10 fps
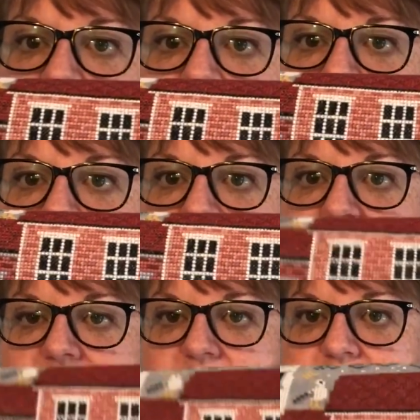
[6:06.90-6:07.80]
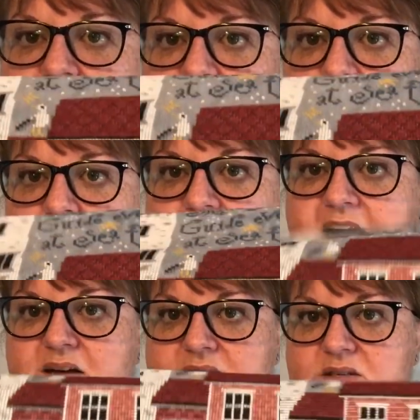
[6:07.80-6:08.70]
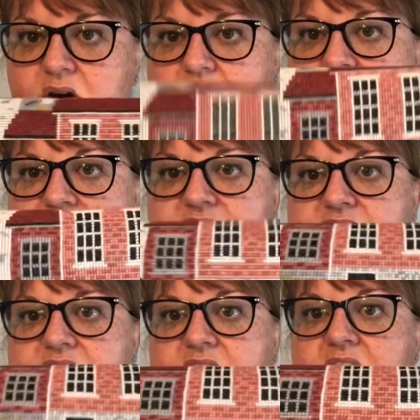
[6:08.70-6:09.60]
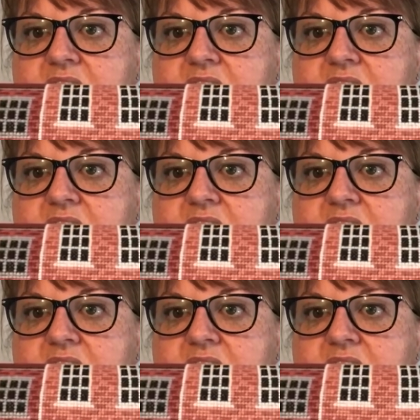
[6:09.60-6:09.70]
on the little lighthouse cottage,